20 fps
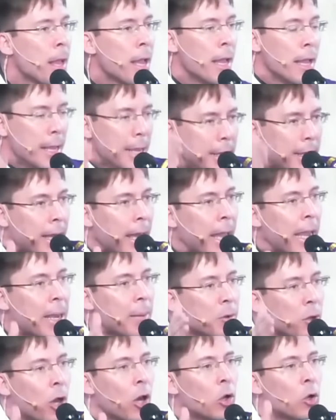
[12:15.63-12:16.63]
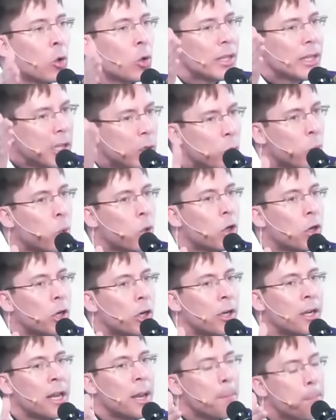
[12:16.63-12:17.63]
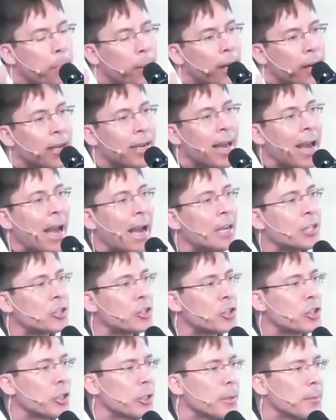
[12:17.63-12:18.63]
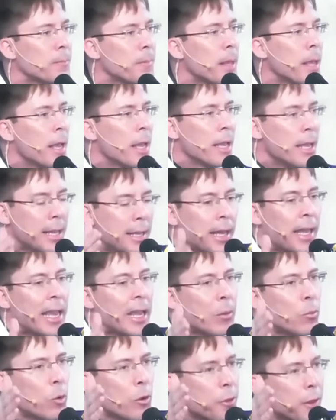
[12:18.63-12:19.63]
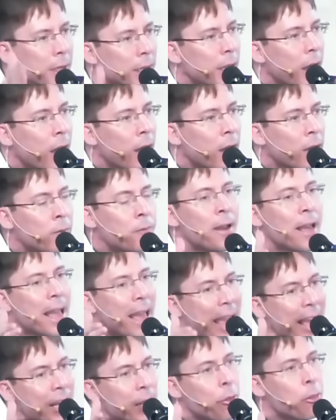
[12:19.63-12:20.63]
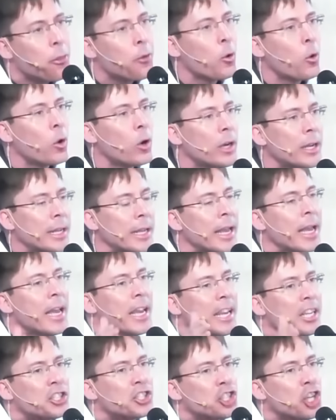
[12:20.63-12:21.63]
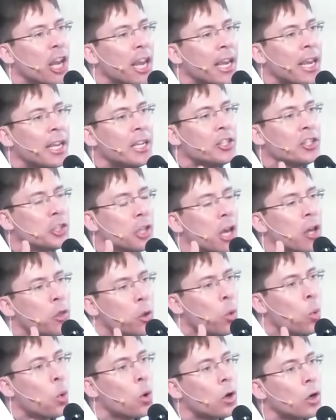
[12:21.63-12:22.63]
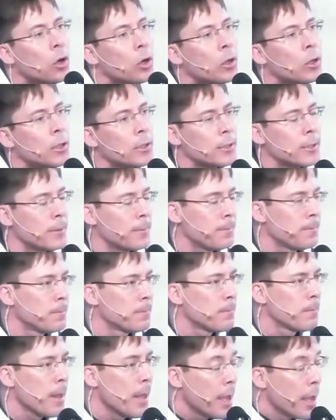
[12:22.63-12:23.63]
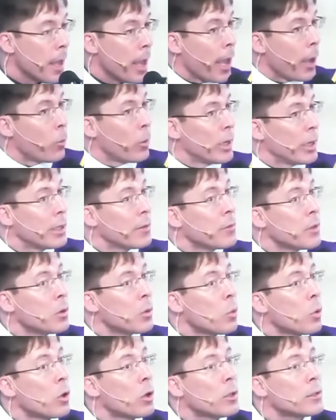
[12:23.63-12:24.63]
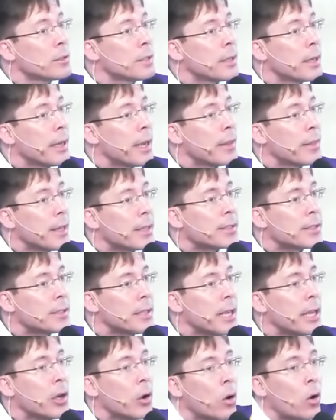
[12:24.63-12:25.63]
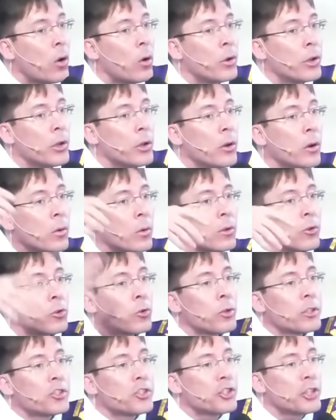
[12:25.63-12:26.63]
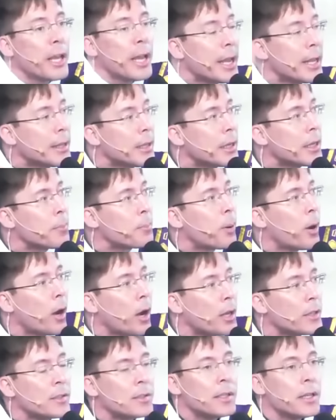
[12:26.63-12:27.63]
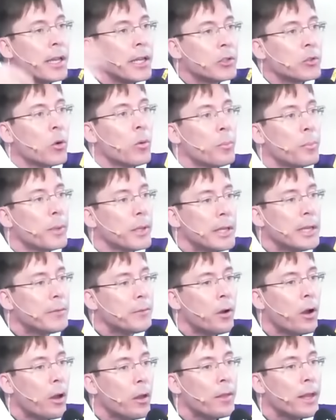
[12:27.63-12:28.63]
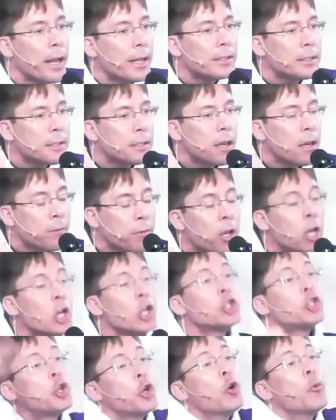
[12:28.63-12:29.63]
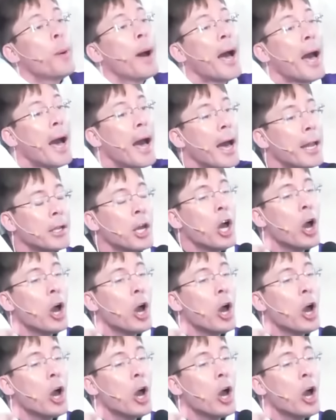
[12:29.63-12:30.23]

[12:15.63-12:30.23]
He came not only in word, but in action. He came with love and authority. He changed the world. And we live in a world today that's saying, oh, you know, Christianity passe, don't believe all that stuff. Too bad.